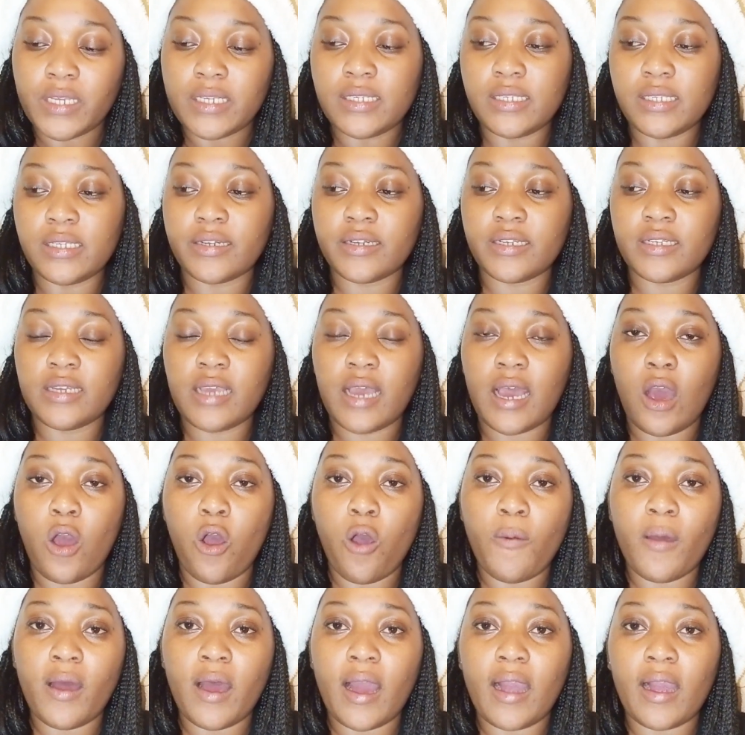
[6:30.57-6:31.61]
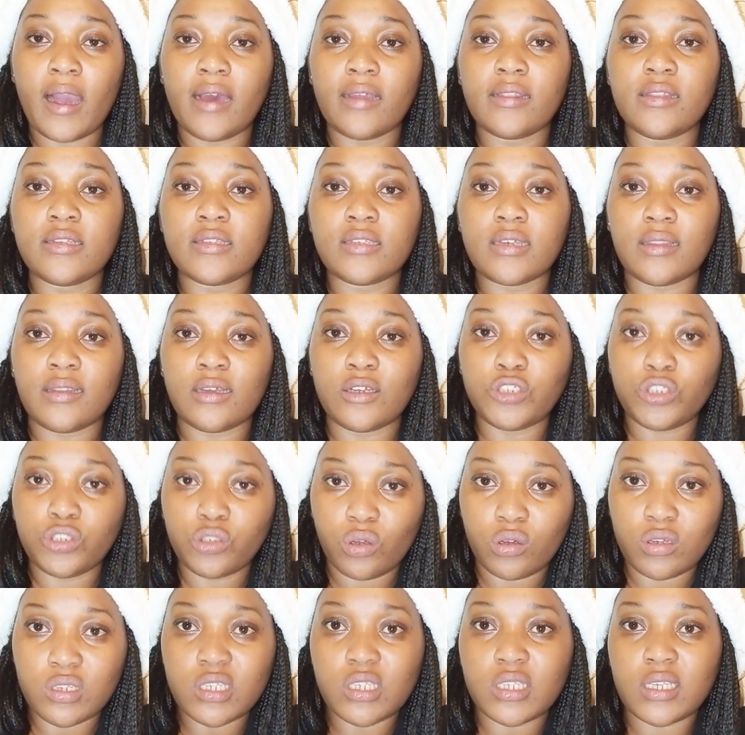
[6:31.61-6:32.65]
Cyria over at this other
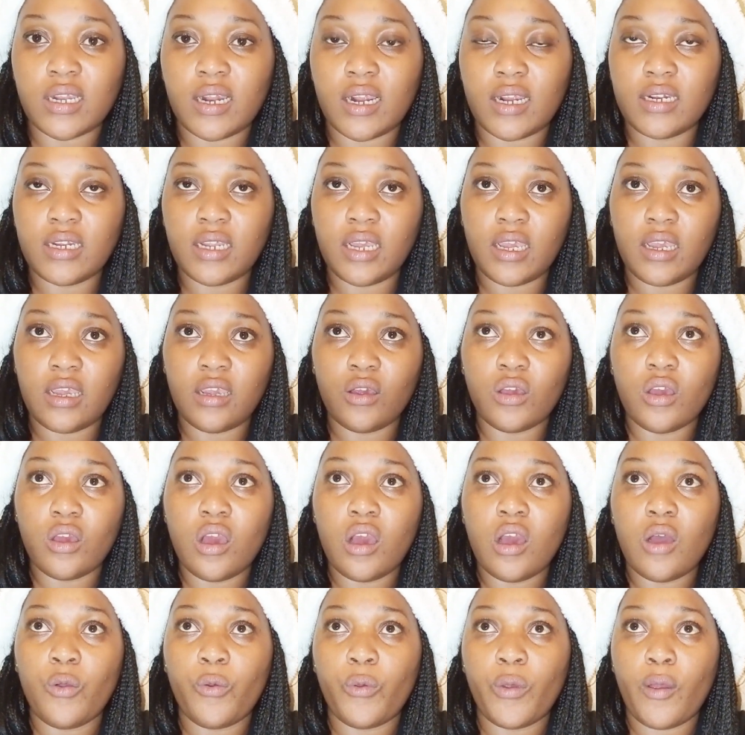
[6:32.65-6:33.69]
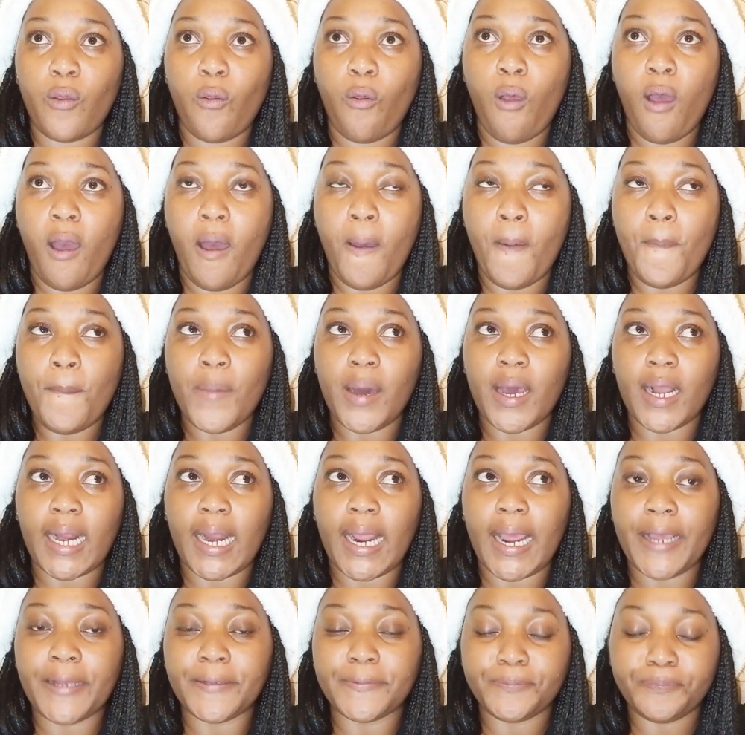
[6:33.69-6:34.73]
show on Saturday, where
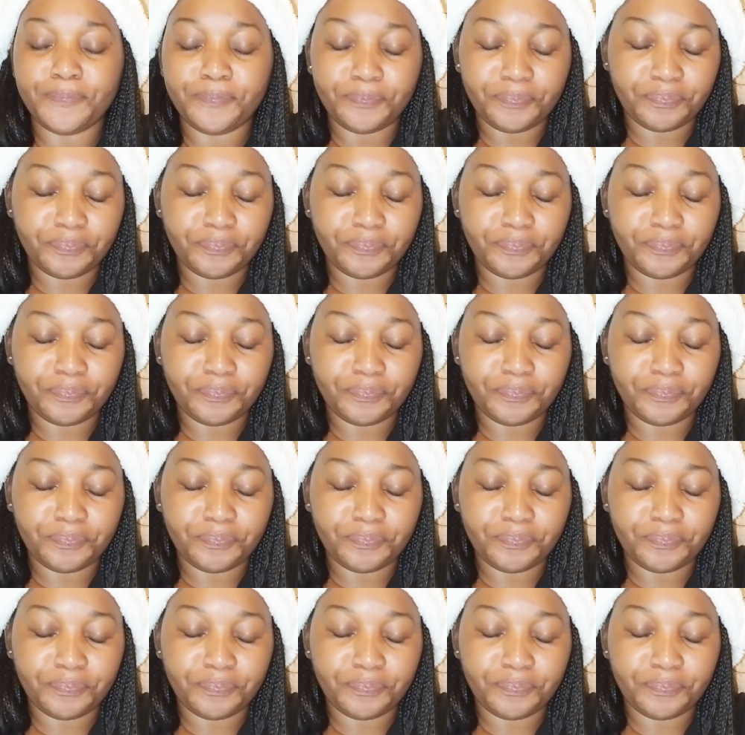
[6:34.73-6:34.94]
Bara.